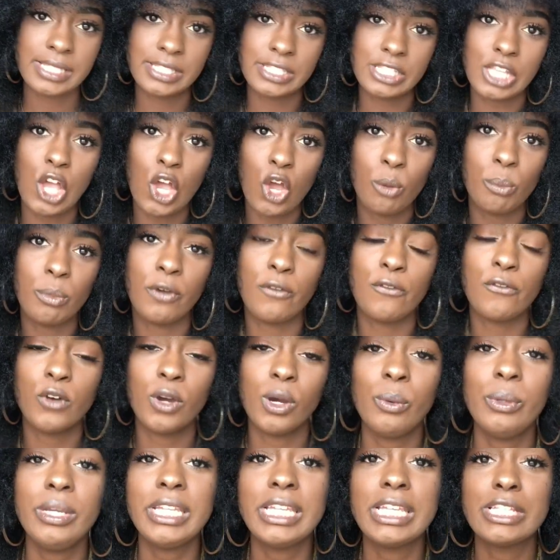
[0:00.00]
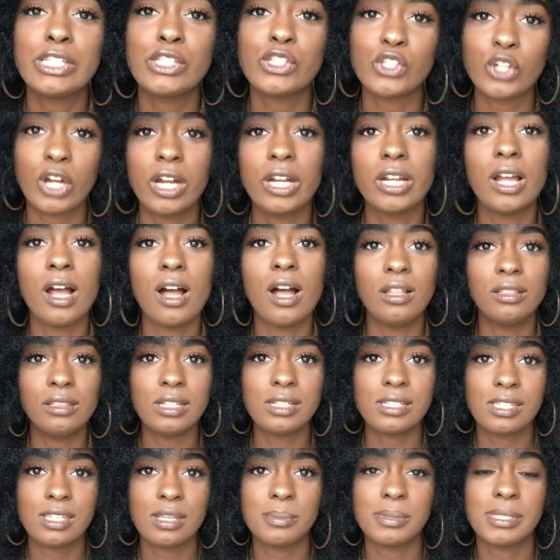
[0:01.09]
So before we get started on the
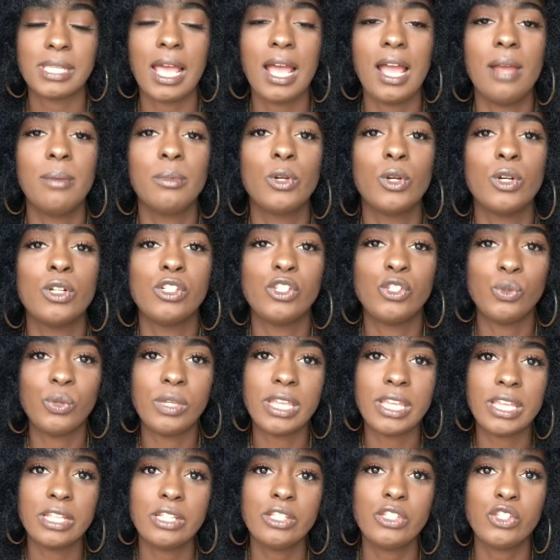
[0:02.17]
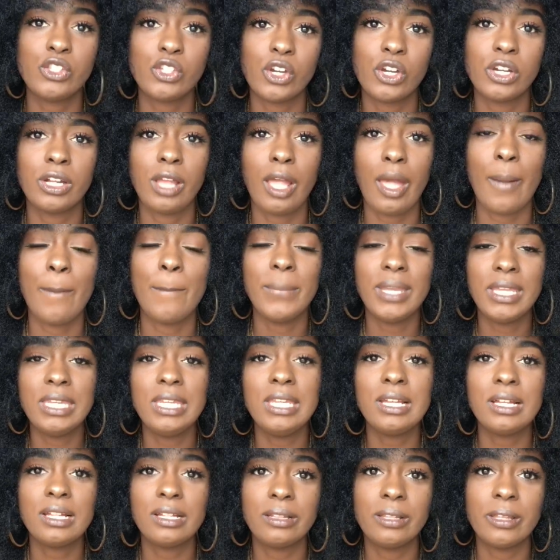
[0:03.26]
tips, I'm going to insert a mini
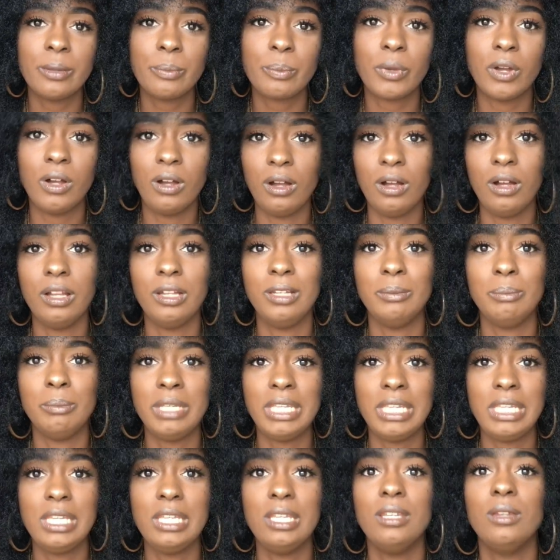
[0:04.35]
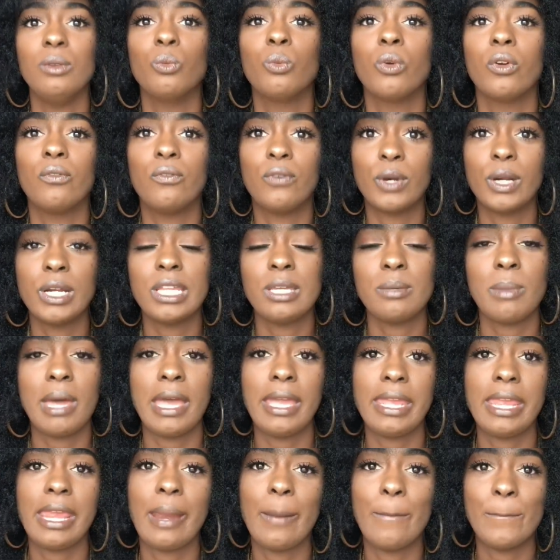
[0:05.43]
clip on me reverting my
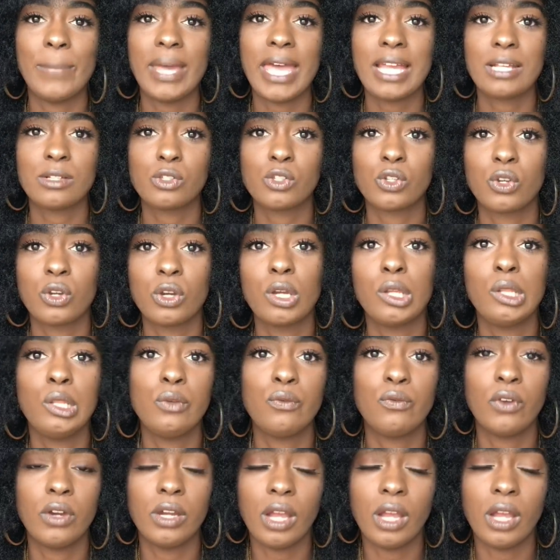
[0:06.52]
hair back to curly for